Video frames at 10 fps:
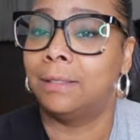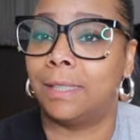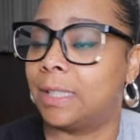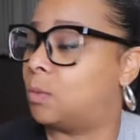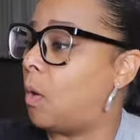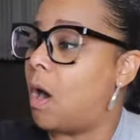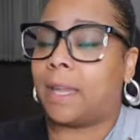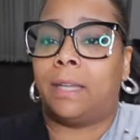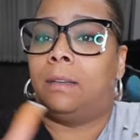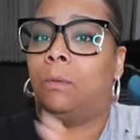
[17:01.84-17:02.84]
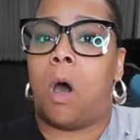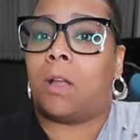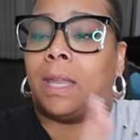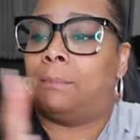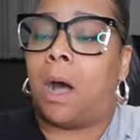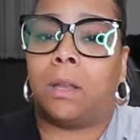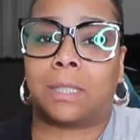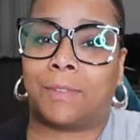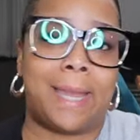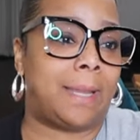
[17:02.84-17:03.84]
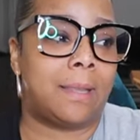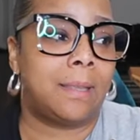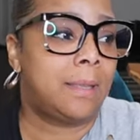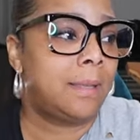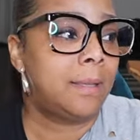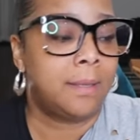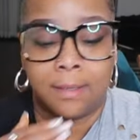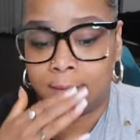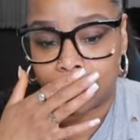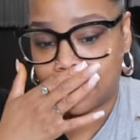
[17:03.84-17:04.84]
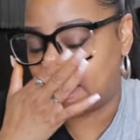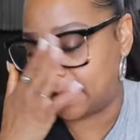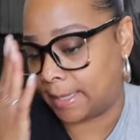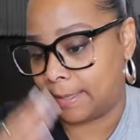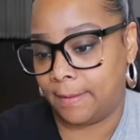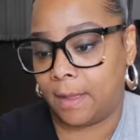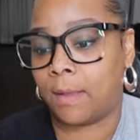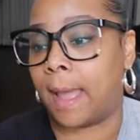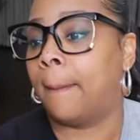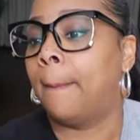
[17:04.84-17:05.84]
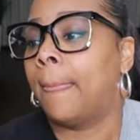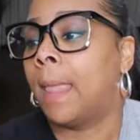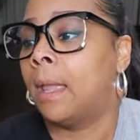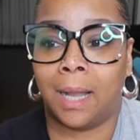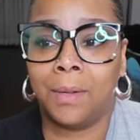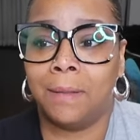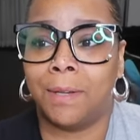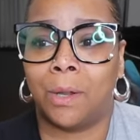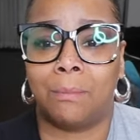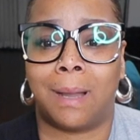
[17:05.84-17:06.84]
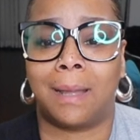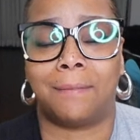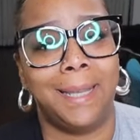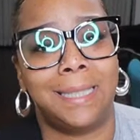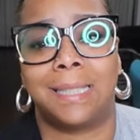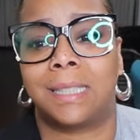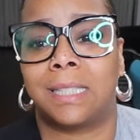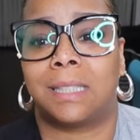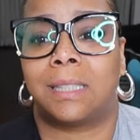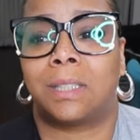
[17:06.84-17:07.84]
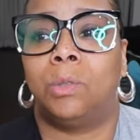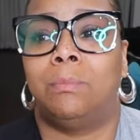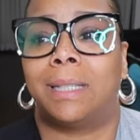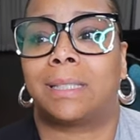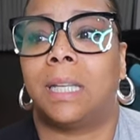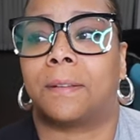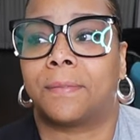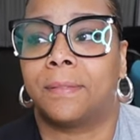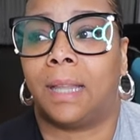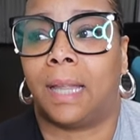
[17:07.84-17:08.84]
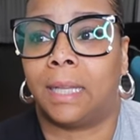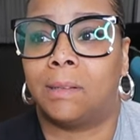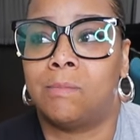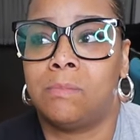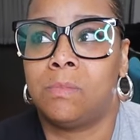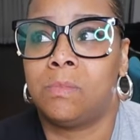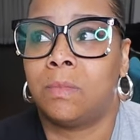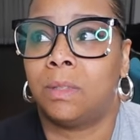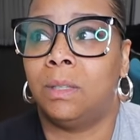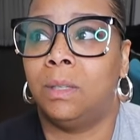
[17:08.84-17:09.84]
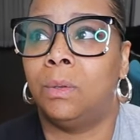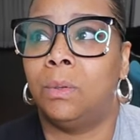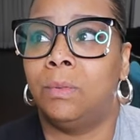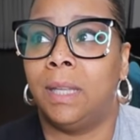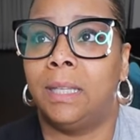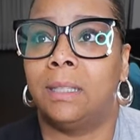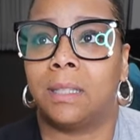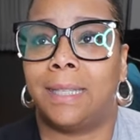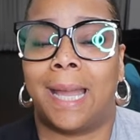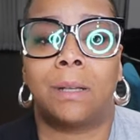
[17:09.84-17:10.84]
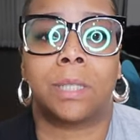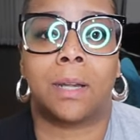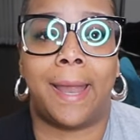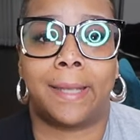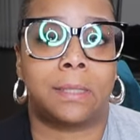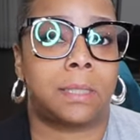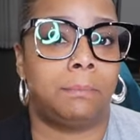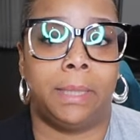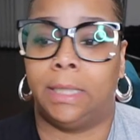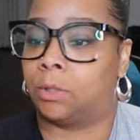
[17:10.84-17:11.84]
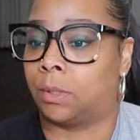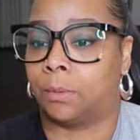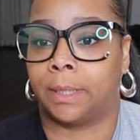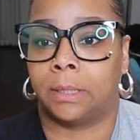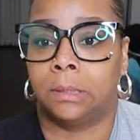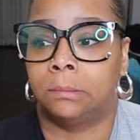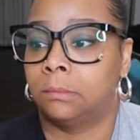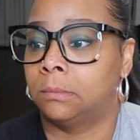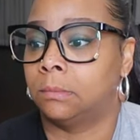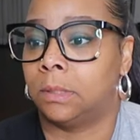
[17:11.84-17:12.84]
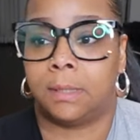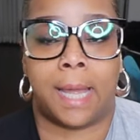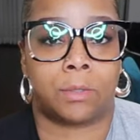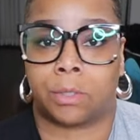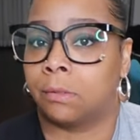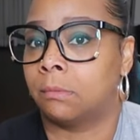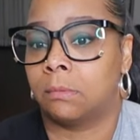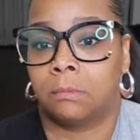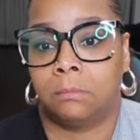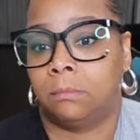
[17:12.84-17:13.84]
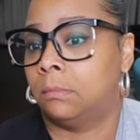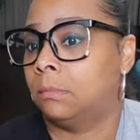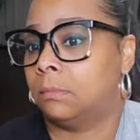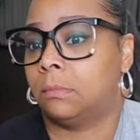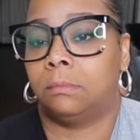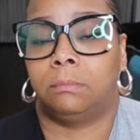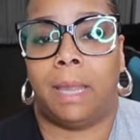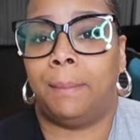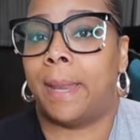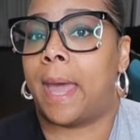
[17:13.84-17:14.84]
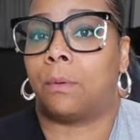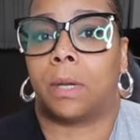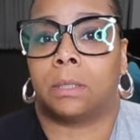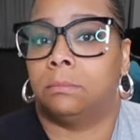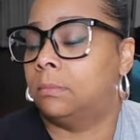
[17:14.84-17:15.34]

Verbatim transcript: just walking, walking ball of spank. Uh, okay. I don't even know what my advice is because it's too much stuff. Like, you need to douse her ass in some bleach real quick. Just douse her. Maybe that'll work.